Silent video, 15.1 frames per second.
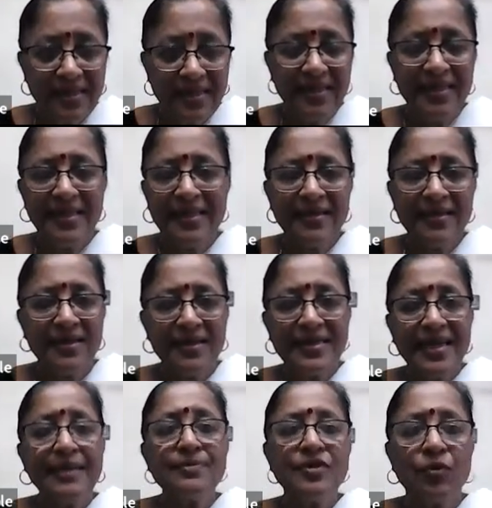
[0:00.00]
three
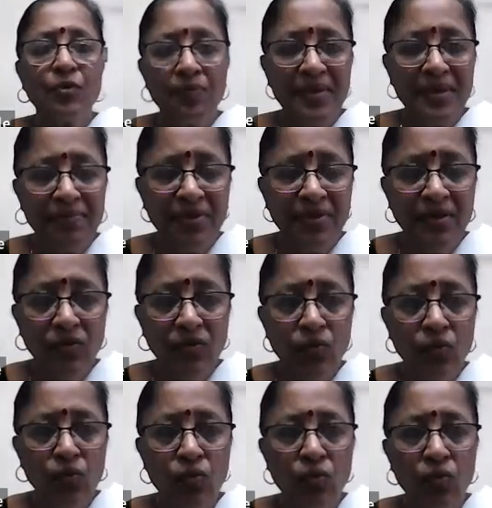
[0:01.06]
types of people
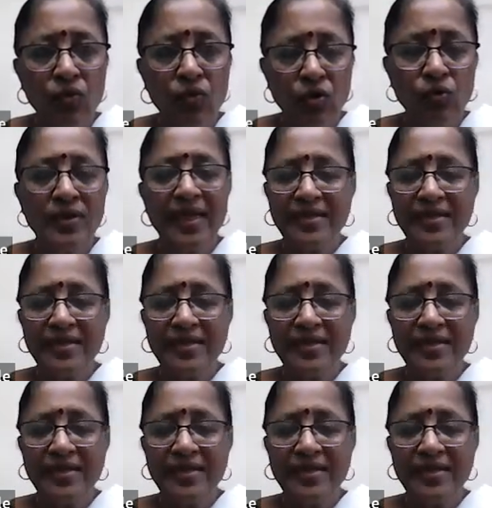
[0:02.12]
who do